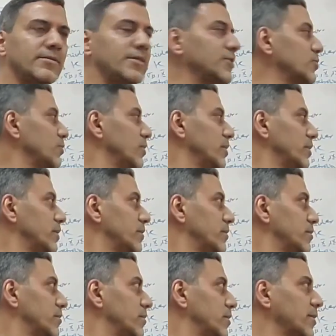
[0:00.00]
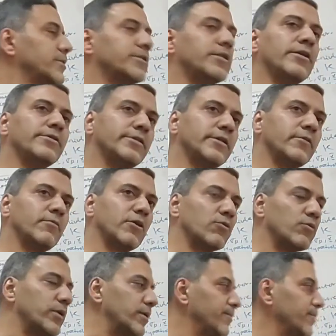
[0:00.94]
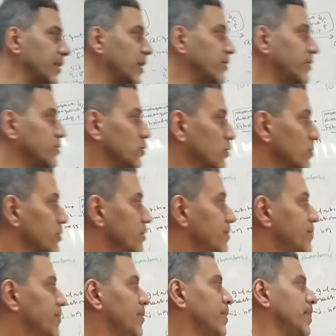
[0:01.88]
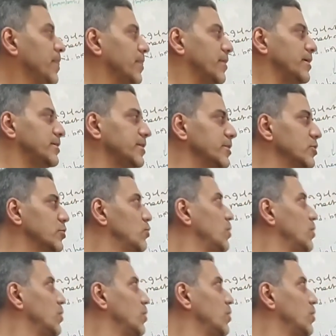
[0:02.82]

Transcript: this one extrinsic pathway understood this is